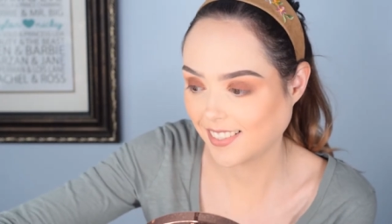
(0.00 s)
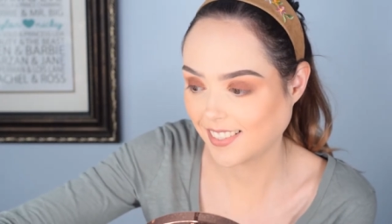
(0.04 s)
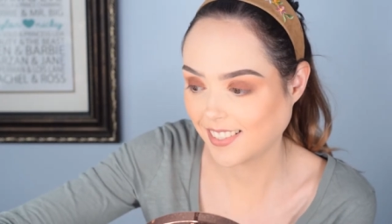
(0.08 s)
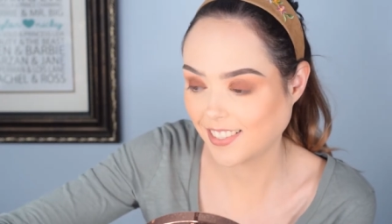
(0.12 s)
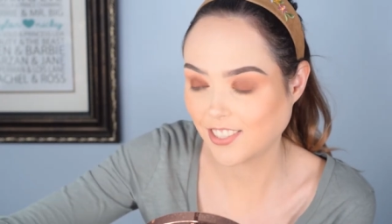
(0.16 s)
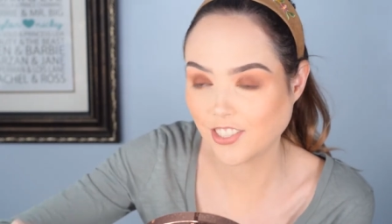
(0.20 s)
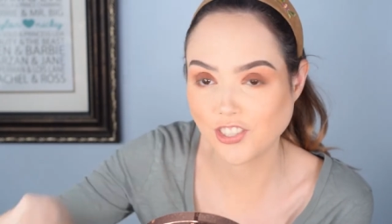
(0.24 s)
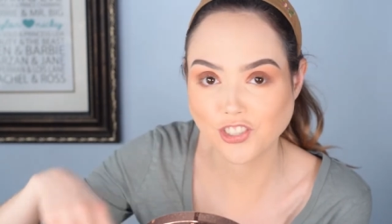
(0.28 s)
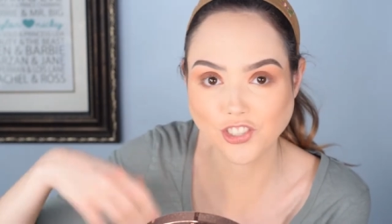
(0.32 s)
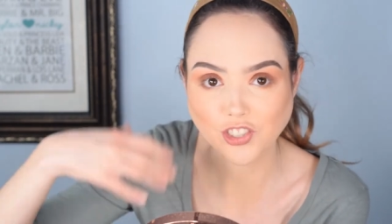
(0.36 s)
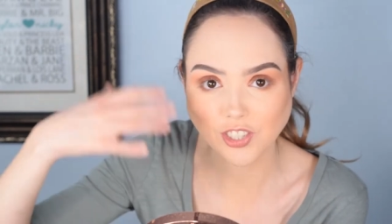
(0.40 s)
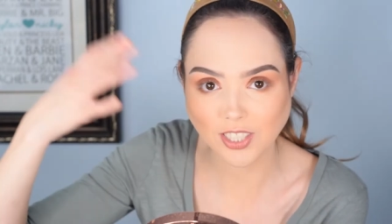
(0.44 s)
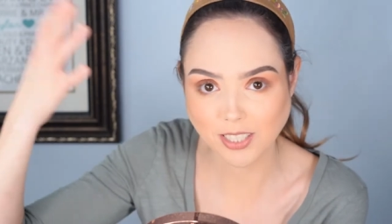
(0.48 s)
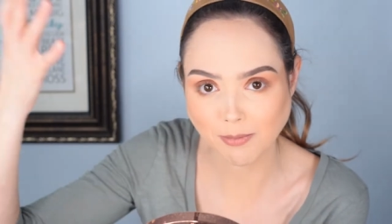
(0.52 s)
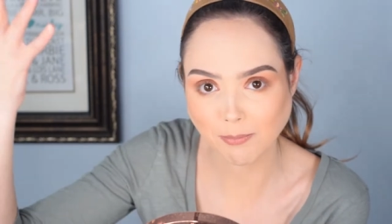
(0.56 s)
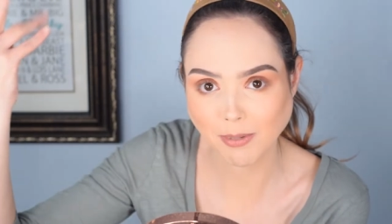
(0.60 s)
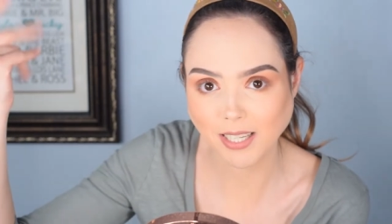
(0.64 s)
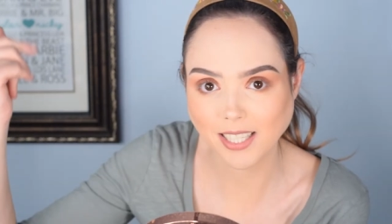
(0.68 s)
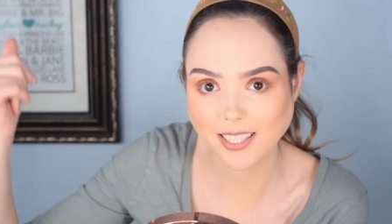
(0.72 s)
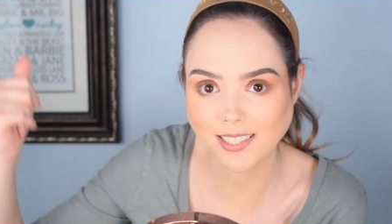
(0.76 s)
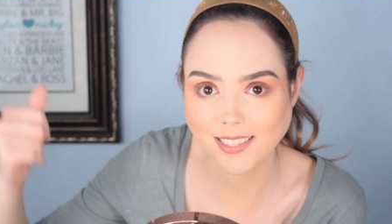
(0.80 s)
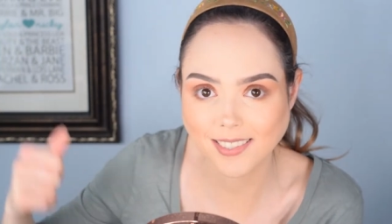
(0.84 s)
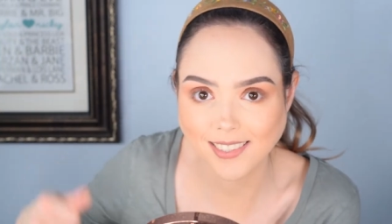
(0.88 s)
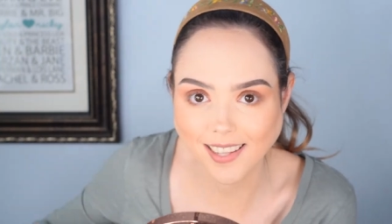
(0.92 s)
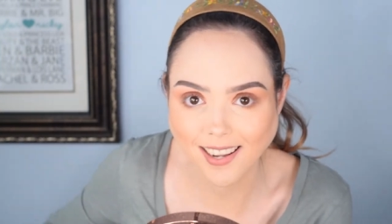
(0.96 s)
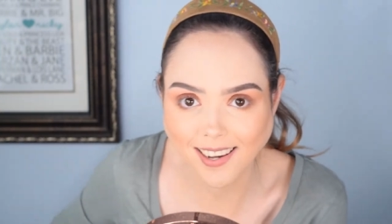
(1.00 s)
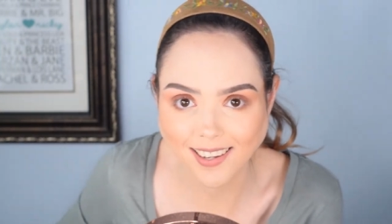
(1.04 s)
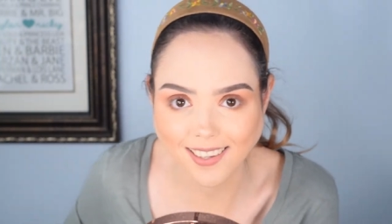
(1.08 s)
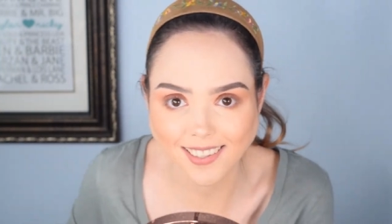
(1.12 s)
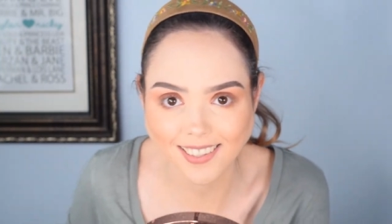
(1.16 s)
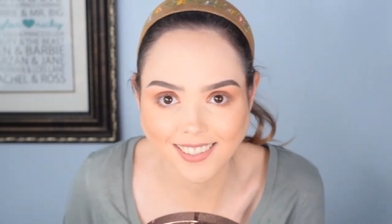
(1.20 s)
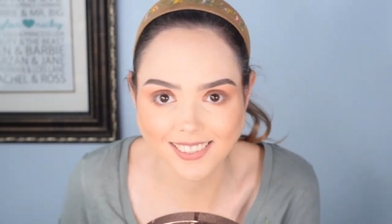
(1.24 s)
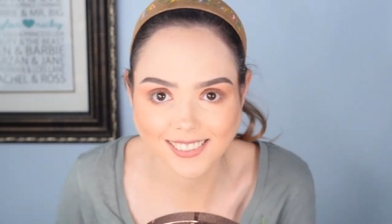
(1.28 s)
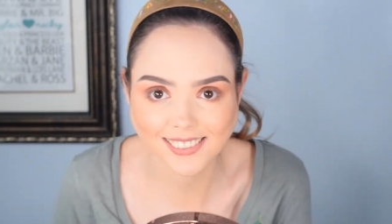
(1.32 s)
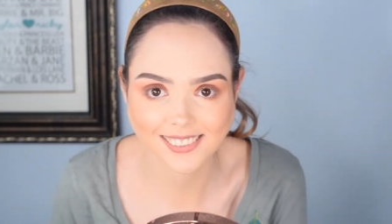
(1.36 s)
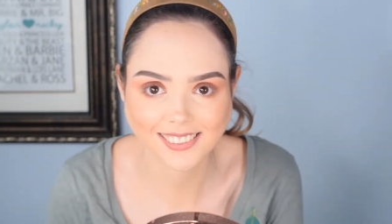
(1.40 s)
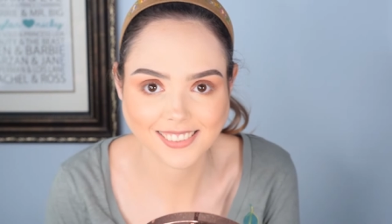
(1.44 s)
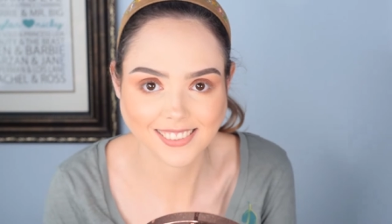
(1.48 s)
it's just my aesthetic
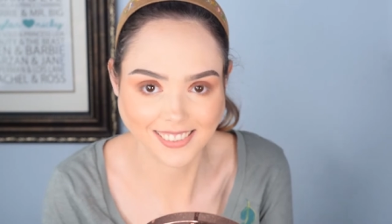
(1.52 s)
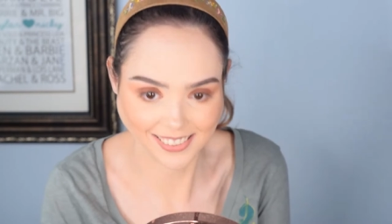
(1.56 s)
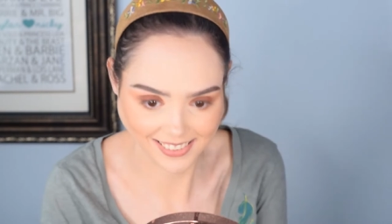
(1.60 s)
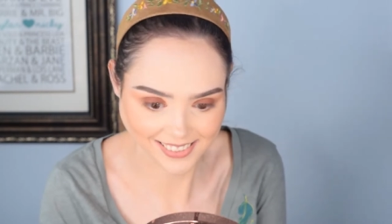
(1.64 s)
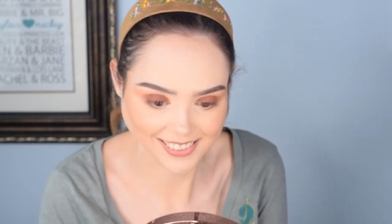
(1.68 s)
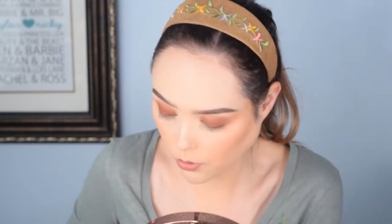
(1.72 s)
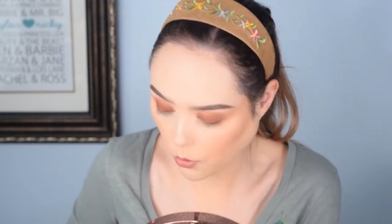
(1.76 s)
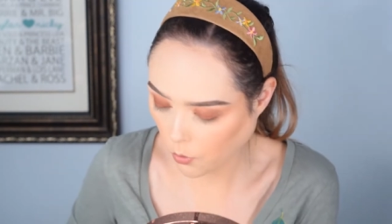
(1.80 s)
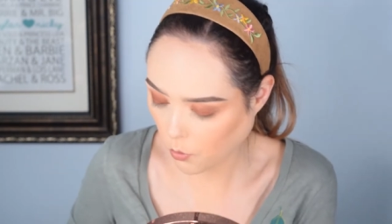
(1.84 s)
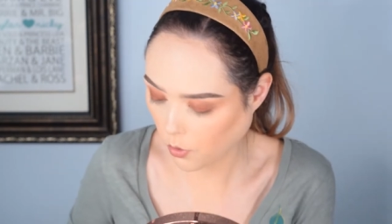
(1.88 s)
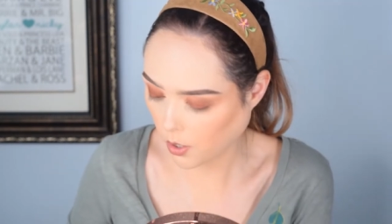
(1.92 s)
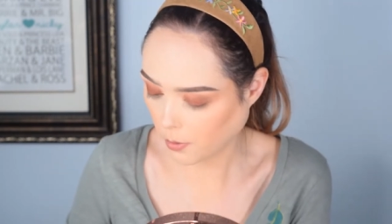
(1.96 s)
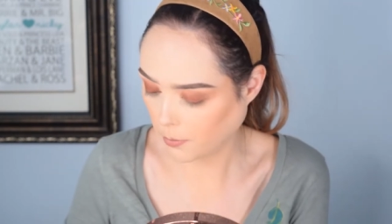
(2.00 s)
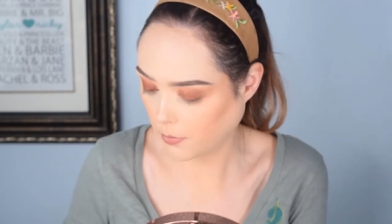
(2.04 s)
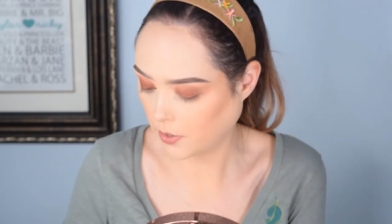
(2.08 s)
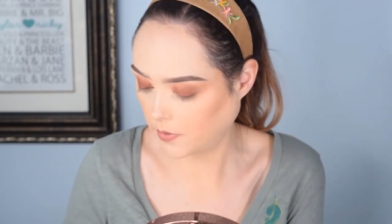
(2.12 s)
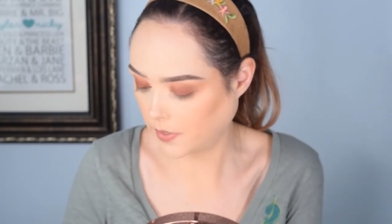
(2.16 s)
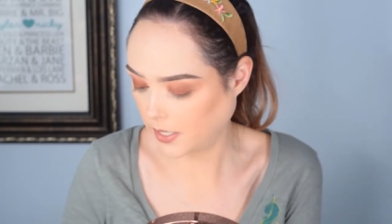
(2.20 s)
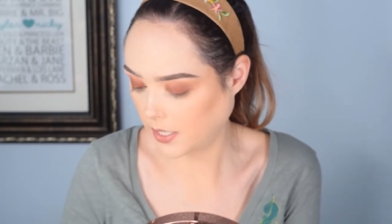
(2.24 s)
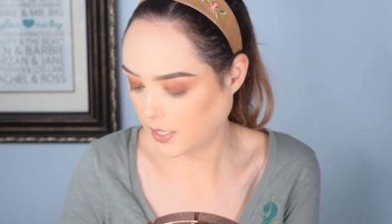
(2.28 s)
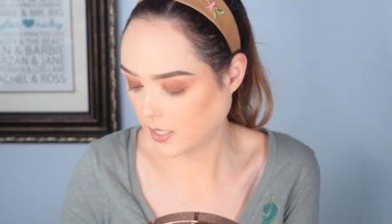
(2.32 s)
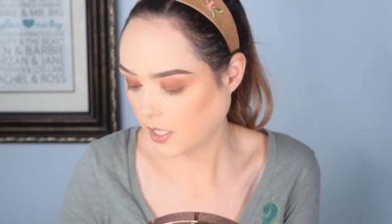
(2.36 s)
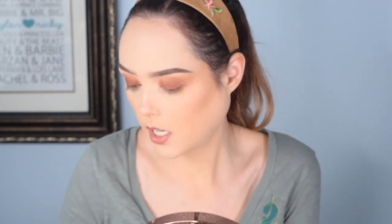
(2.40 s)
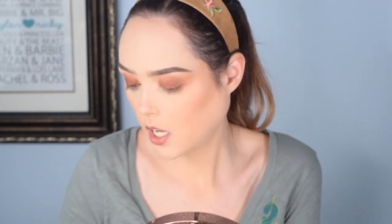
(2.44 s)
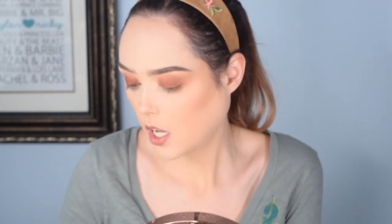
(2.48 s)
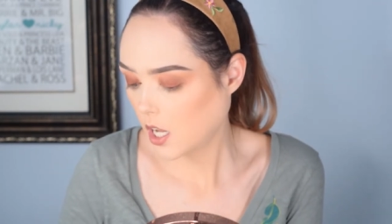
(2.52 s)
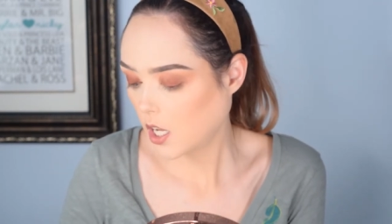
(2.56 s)
back to horror movies.